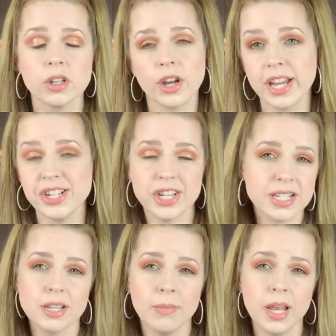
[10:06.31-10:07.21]
look in
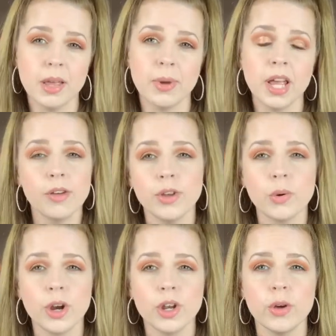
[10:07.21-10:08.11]
just a minute, but if
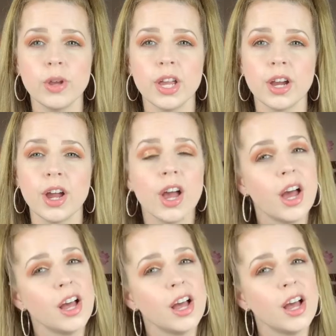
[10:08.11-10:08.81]
you are new here,